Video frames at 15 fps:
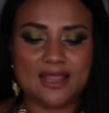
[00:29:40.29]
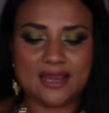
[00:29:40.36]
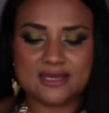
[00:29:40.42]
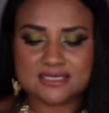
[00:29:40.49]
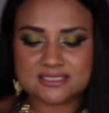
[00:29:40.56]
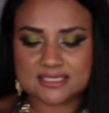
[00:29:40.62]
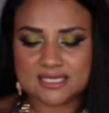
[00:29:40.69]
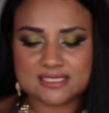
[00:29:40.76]

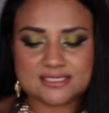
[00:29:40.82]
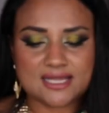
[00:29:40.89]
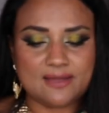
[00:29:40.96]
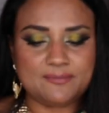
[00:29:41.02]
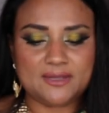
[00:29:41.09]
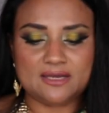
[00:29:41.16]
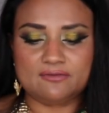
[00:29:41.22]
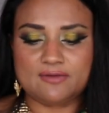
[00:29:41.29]
Any skin
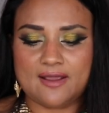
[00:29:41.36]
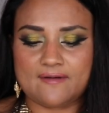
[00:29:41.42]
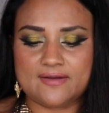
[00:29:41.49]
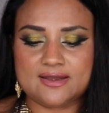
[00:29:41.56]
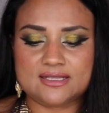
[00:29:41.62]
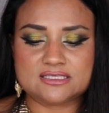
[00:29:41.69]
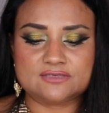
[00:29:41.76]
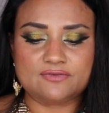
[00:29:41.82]
type can wear
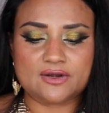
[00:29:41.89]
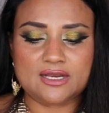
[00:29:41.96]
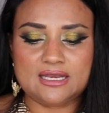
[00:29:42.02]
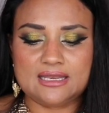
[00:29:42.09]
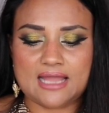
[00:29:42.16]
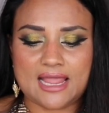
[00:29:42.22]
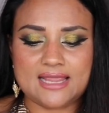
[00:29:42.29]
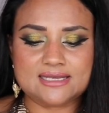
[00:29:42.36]
it. It's very
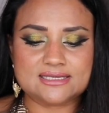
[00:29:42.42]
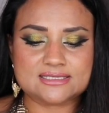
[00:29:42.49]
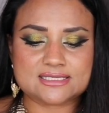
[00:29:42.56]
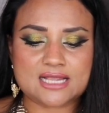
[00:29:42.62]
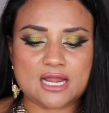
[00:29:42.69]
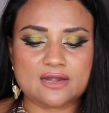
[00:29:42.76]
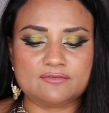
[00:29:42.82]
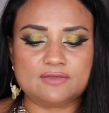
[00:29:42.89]
light. It's
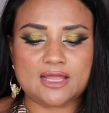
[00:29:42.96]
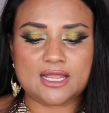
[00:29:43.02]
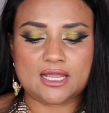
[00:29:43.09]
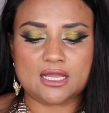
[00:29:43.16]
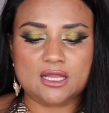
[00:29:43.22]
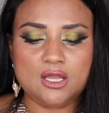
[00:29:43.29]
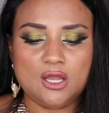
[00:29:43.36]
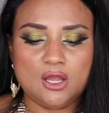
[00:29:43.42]
kind of like
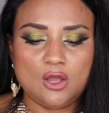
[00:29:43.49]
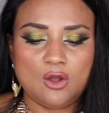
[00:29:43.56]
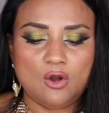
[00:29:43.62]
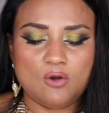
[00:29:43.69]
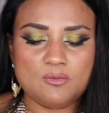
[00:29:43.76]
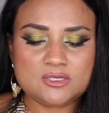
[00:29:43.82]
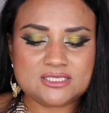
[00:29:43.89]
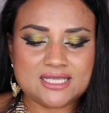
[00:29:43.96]
a
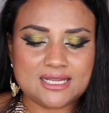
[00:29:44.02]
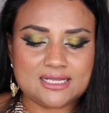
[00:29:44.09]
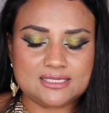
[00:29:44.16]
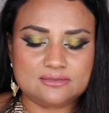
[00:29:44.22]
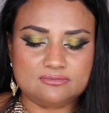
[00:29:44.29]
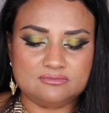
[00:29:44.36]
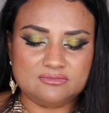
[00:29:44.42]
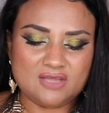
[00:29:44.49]
almost like
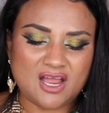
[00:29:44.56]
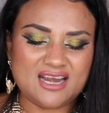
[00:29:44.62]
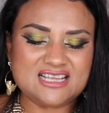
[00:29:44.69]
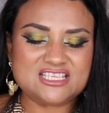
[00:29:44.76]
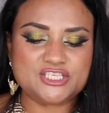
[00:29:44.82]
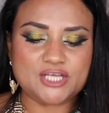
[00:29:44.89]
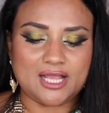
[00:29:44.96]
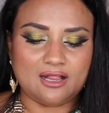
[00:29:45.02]
a not
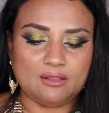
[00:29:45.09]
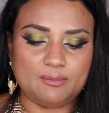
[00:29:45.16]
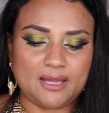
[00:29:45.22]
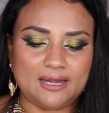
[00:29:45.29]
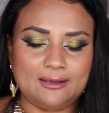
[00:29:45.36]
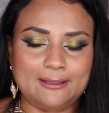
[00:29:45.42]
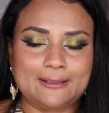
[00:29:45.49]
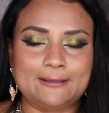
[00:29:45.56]
a gel
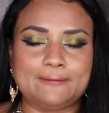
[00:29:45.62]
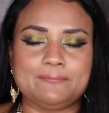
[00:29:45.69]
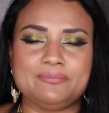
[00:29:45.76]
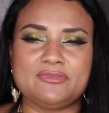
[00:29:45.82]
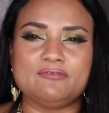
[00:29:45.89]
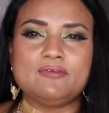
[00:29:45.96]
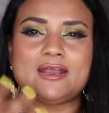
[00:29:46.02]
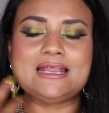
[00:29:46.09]
but like a
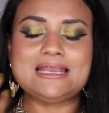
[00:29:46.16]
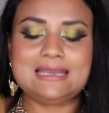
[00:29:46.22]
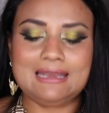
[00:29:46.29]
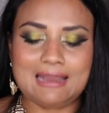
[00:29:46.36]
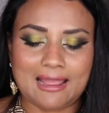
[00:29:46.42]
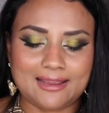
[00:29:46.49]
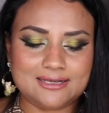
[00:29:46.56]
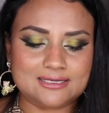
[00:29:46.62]
very
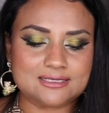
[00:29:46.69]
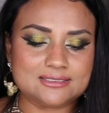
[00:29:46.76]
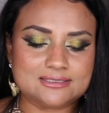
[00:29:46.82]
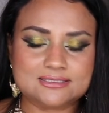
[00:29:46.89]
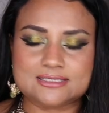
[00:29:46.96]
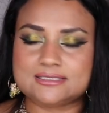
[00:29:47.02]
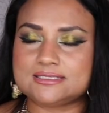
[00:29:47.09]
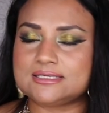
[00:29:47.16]
light
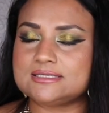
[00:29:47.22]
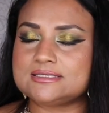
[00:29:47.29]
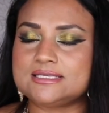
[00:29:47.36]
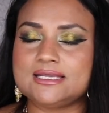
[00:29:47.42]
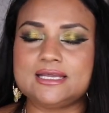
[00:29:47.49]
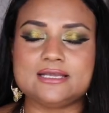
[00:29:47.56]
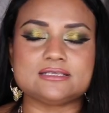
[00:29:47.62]
consistency.